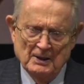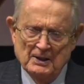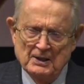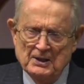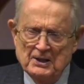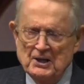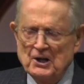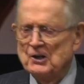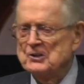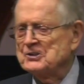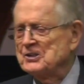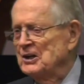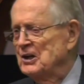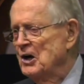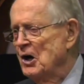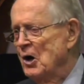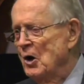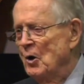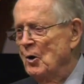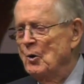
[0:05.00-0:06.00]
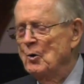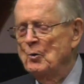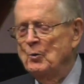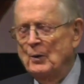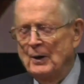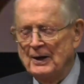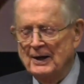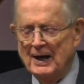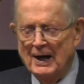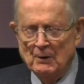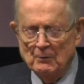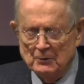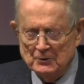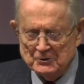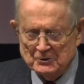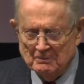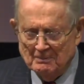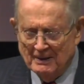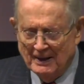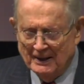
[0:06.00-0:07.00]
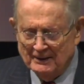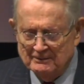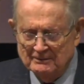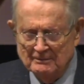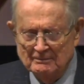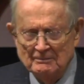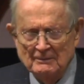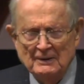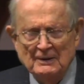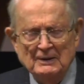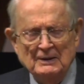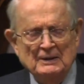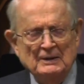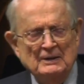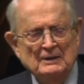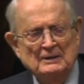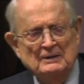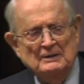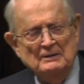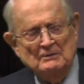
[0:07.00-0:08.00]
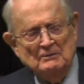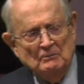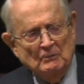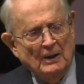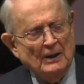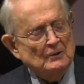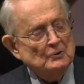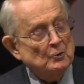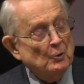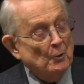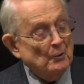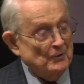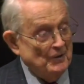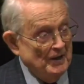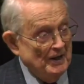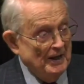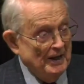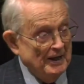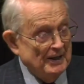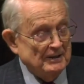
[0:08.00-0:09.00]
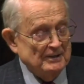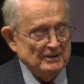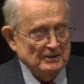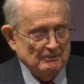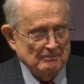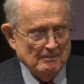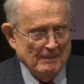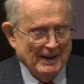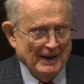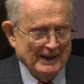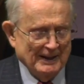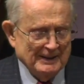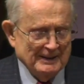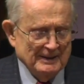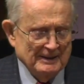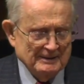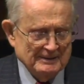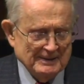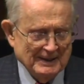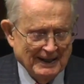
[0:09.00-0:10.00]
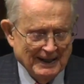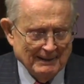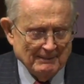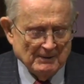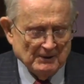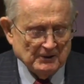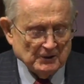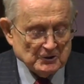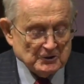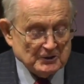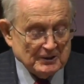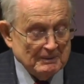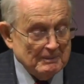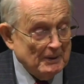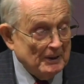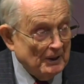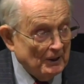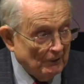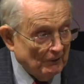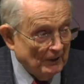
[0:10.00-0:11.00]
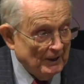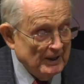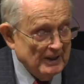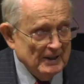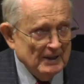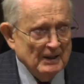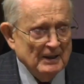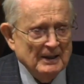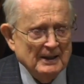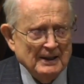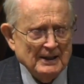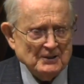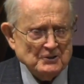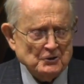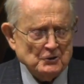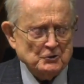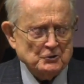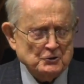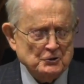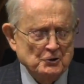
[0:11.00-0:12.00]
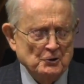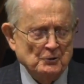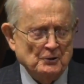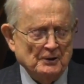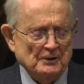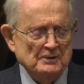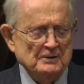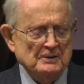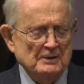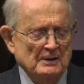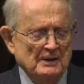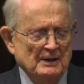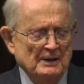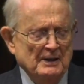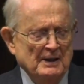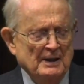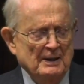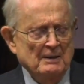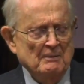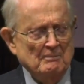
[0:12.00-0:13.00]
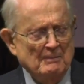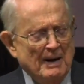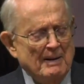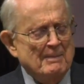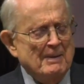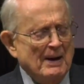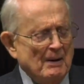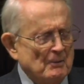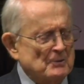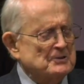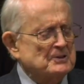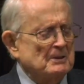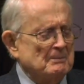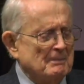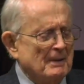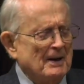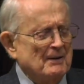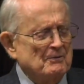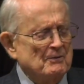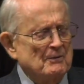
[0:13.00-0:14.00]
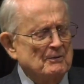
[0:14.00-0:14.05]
Years ago, when I was about, well, toward the end of my time at the seminary as a student, maybe I was in my